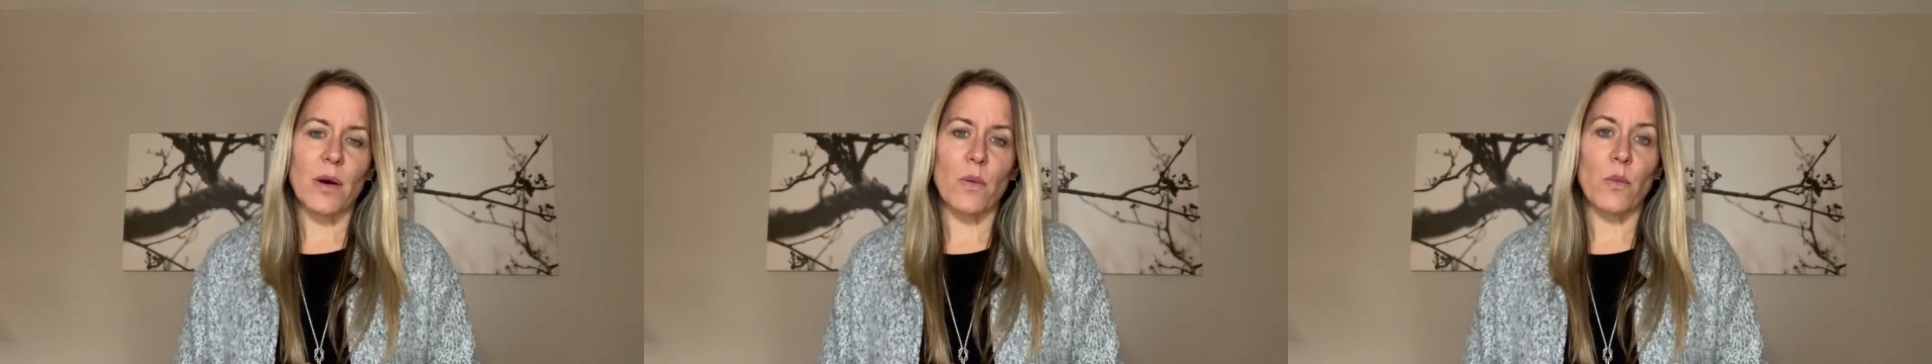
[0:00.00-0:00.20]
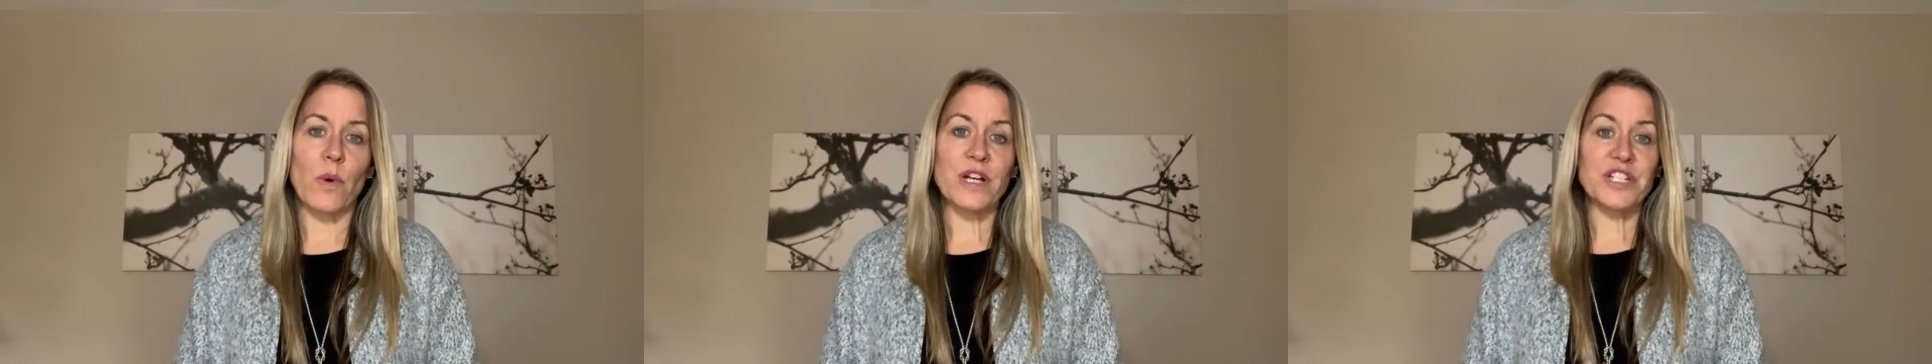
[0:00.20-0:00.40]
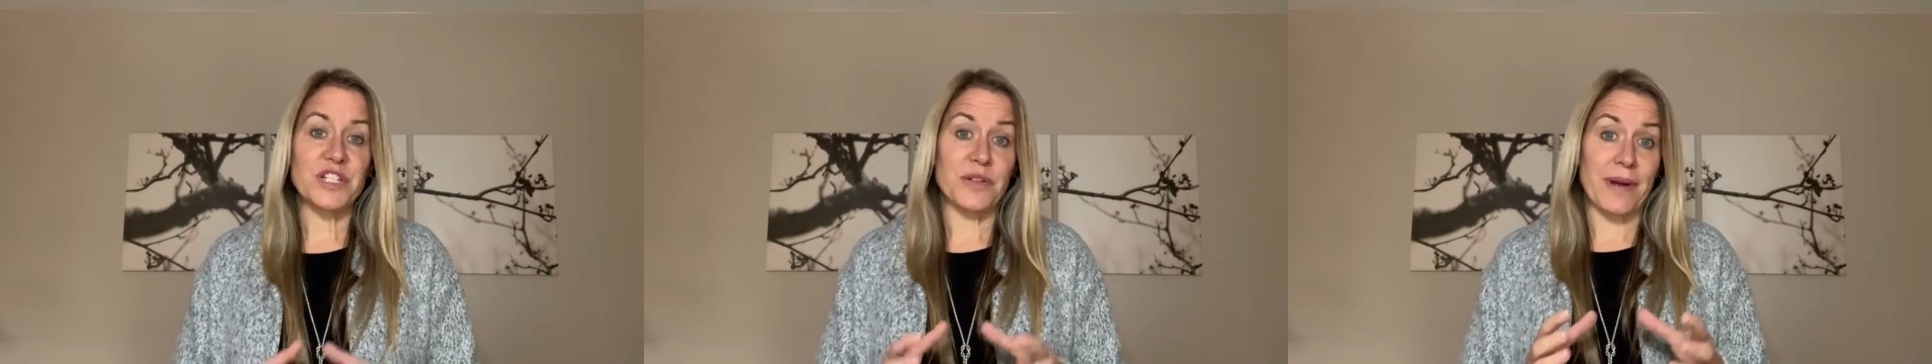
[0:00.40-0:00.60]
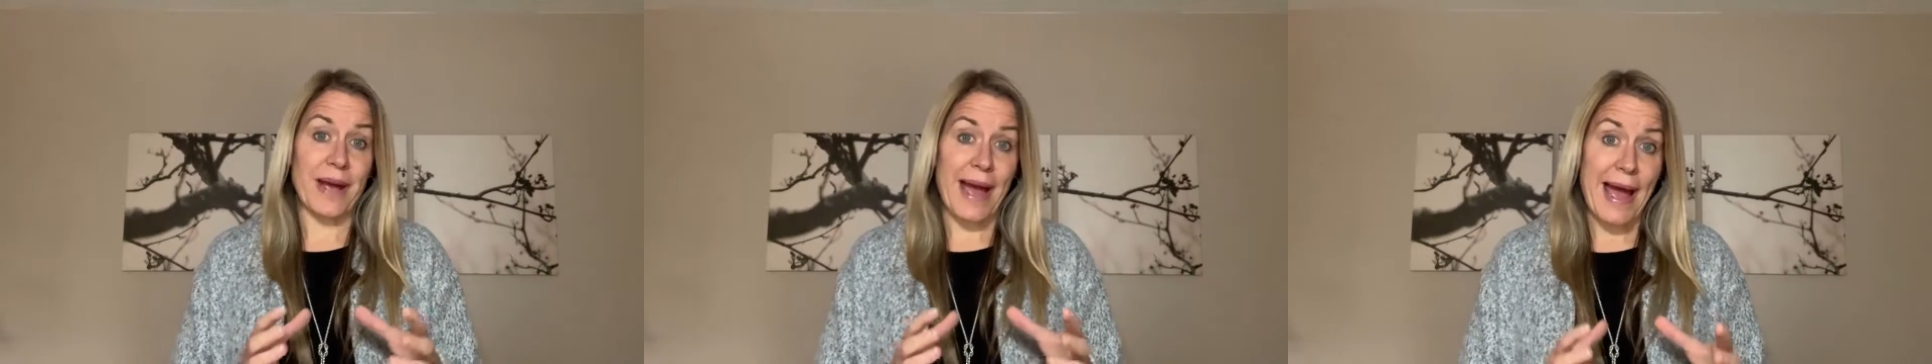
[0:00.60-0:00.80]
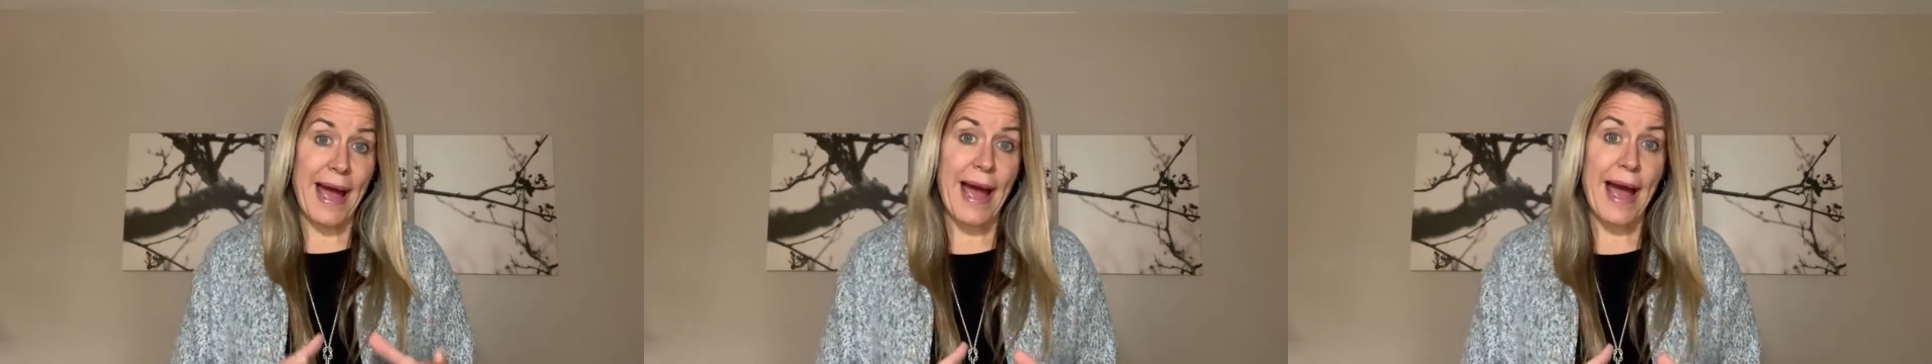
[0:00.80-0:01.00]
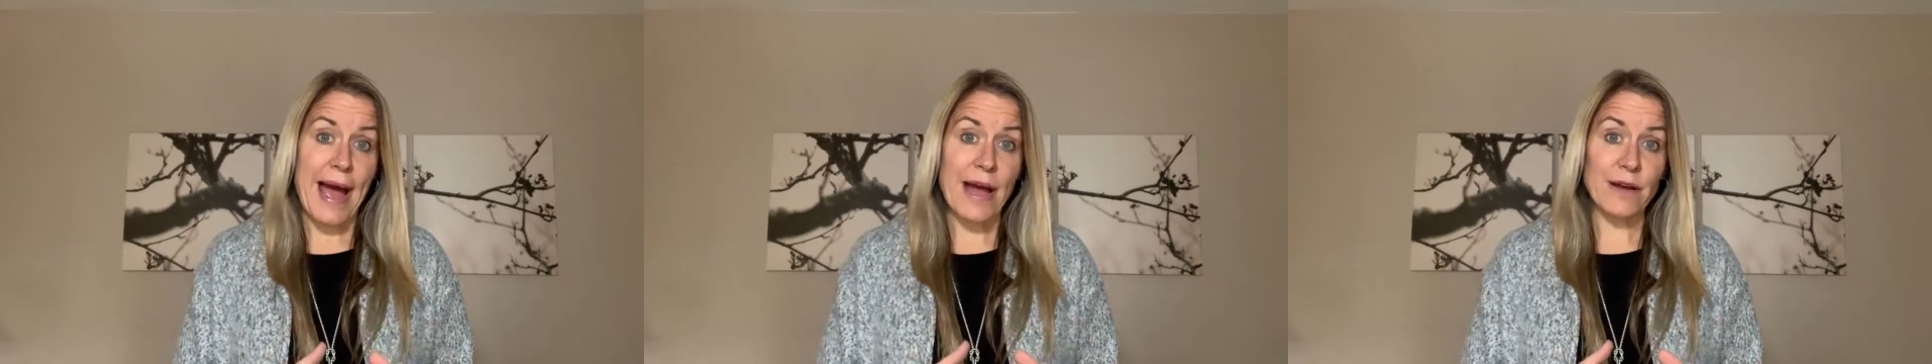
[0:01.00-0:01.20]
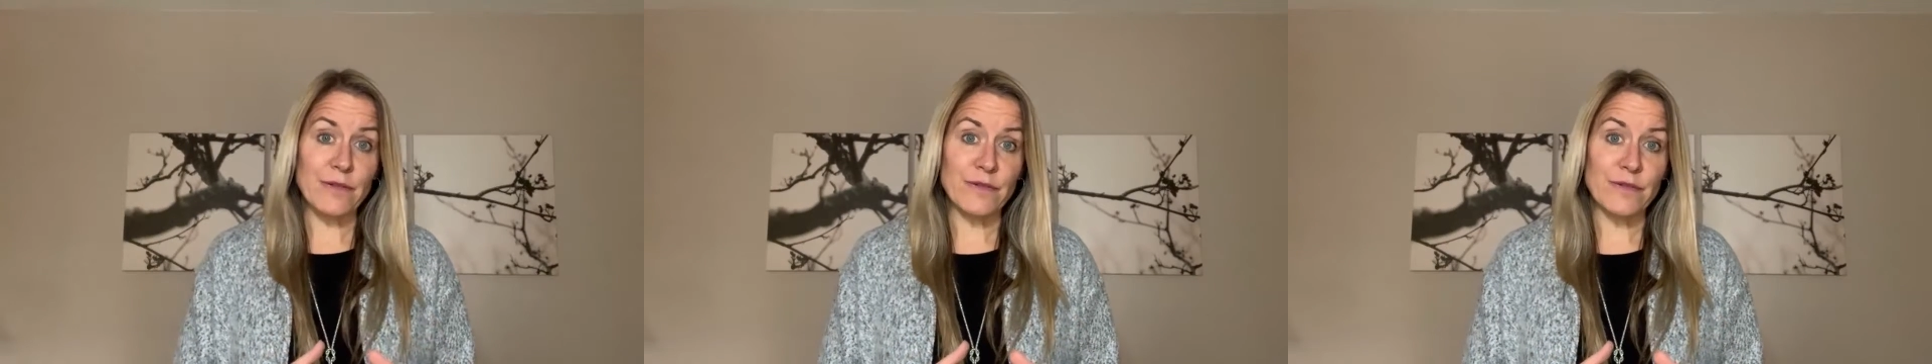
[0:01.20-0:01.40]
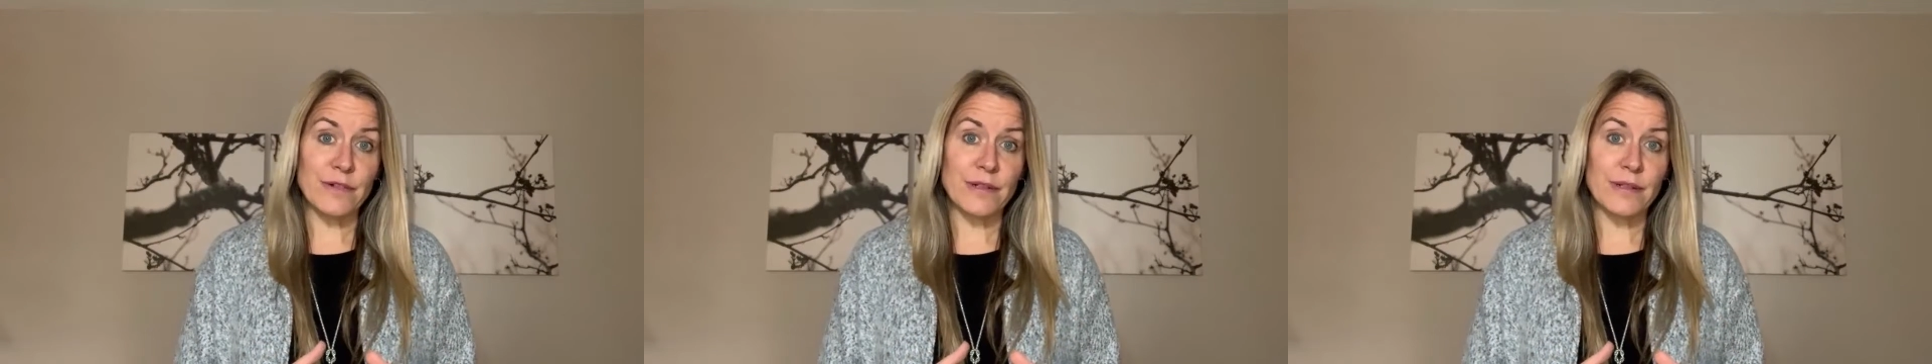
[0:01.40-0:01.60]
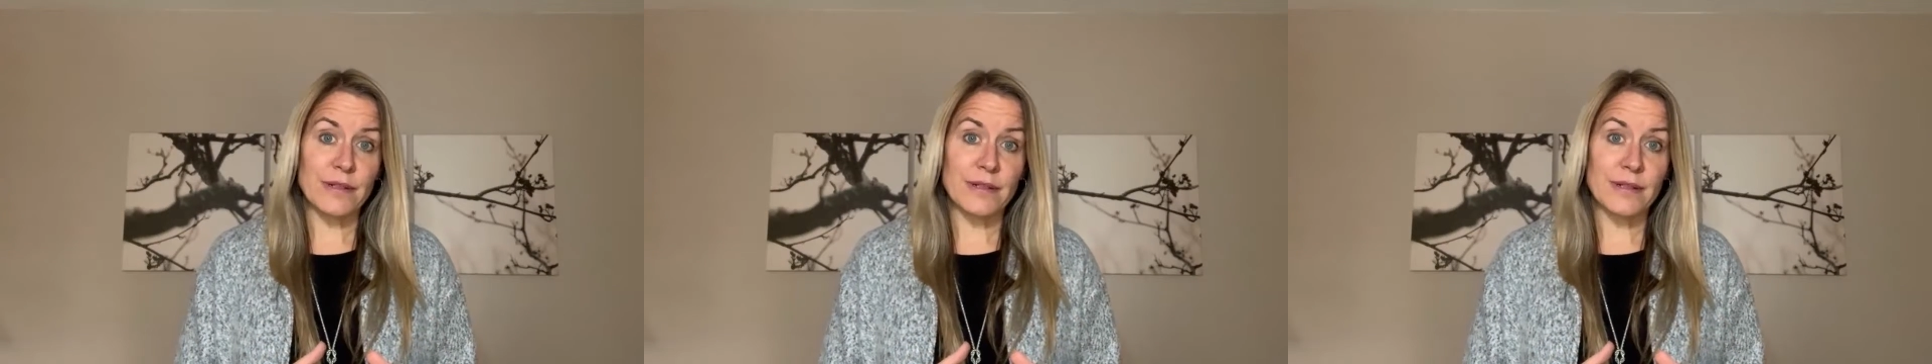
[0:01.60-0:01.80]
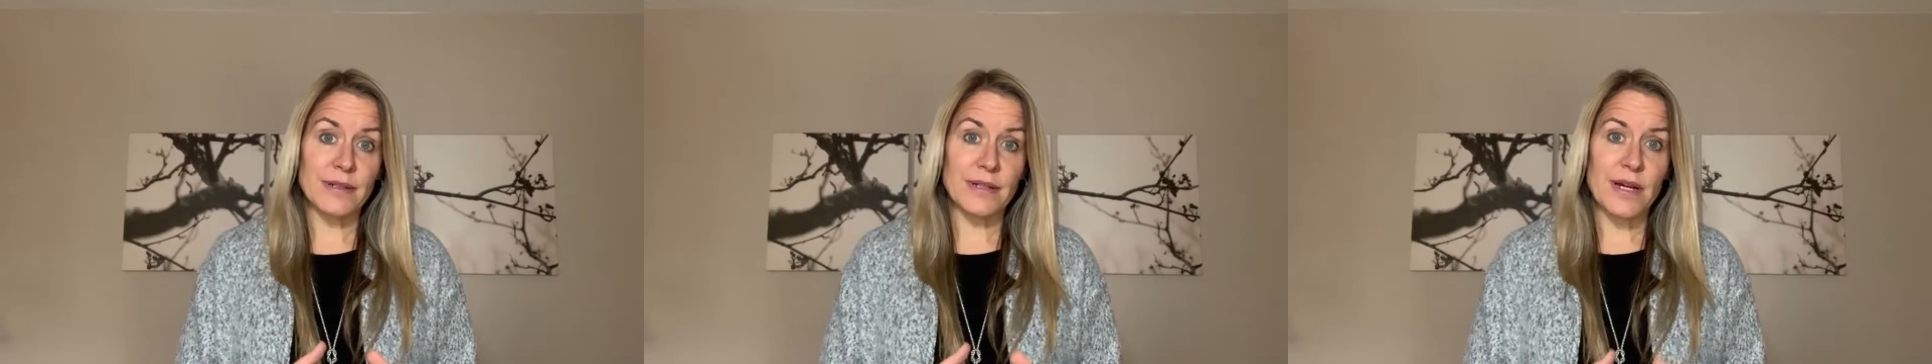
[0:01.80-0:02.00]
what you have
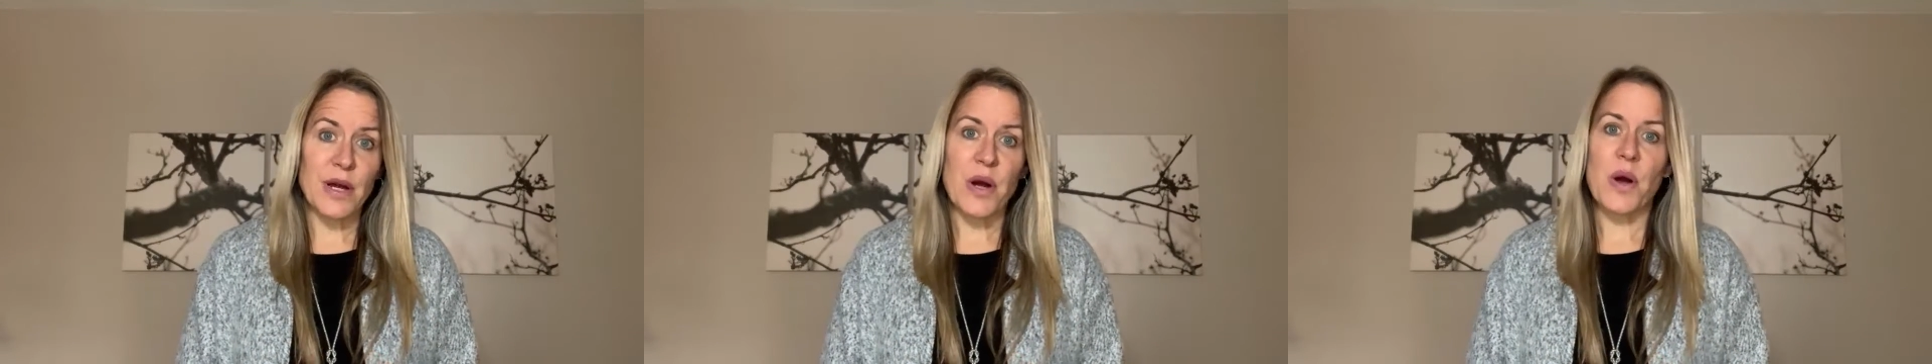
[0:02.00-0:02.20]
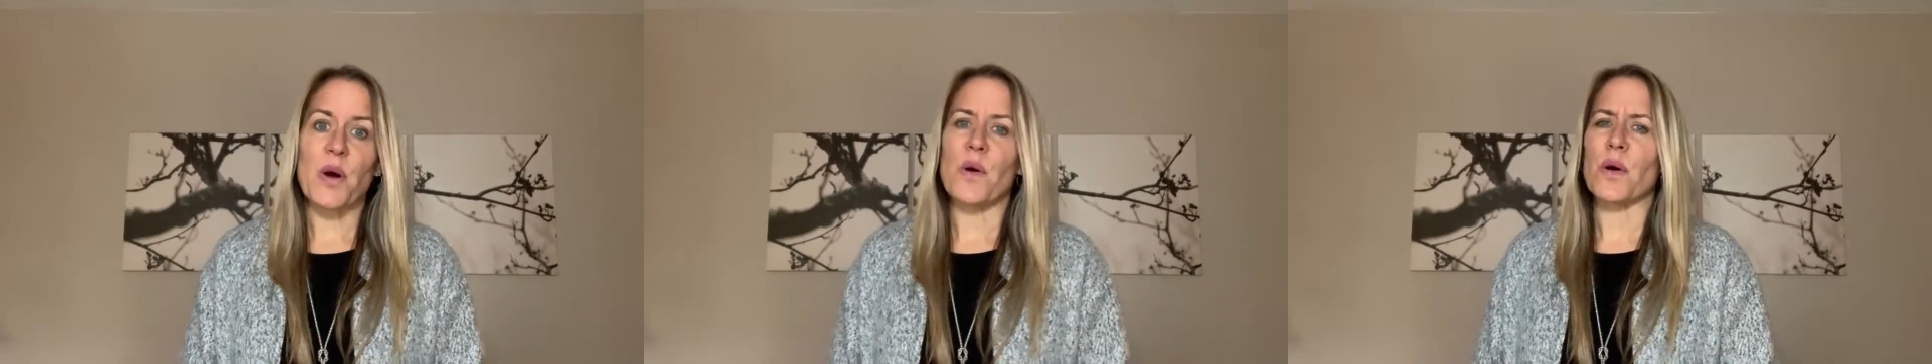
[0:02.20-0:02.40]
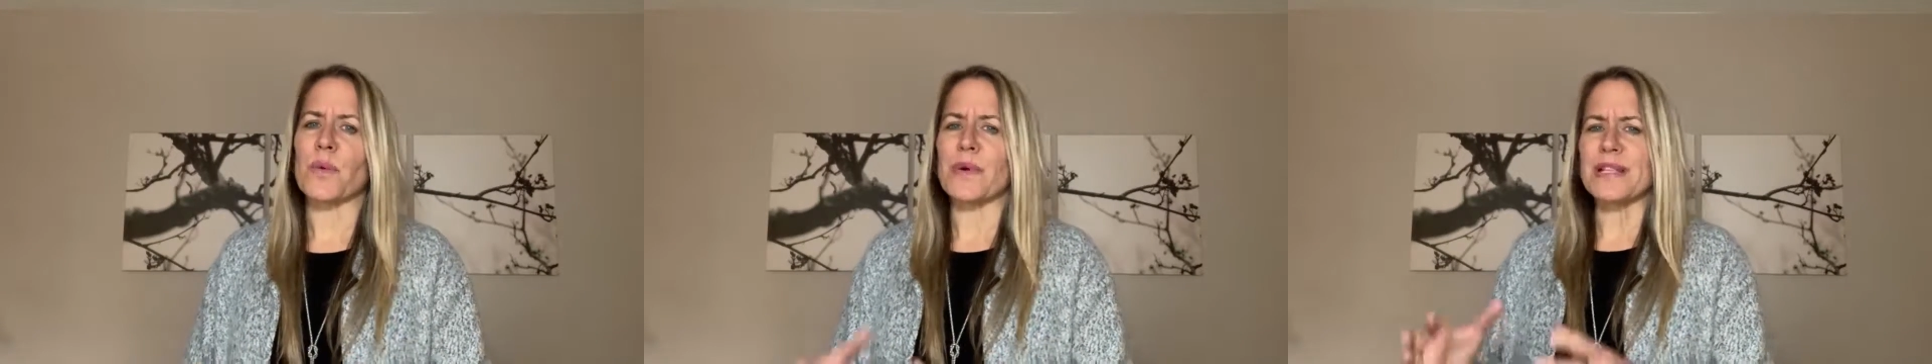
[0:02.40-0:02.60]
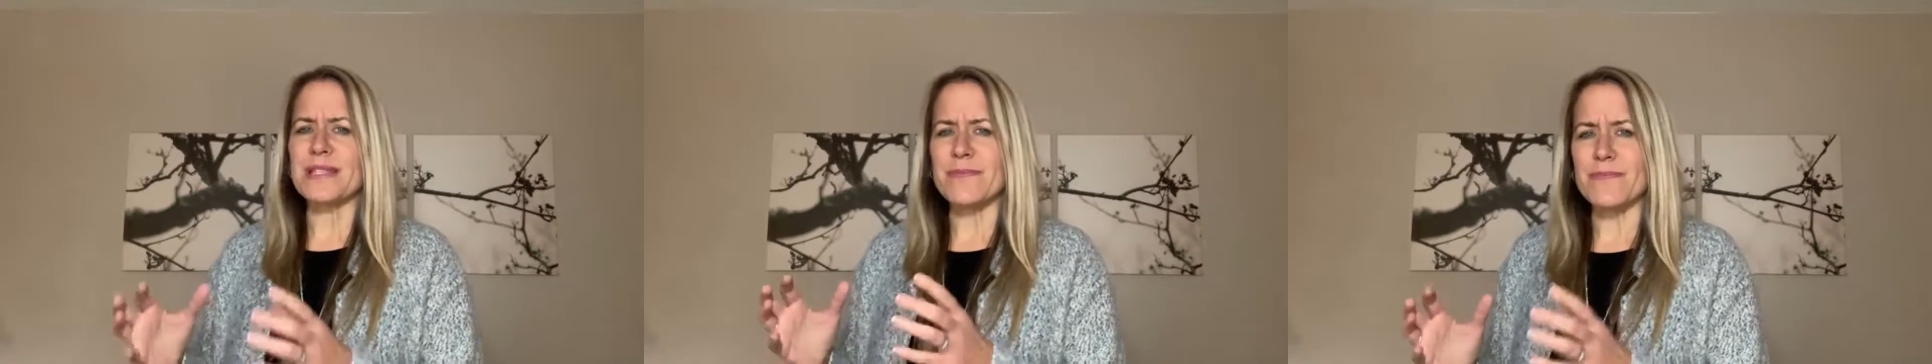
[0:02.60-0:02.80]
or what's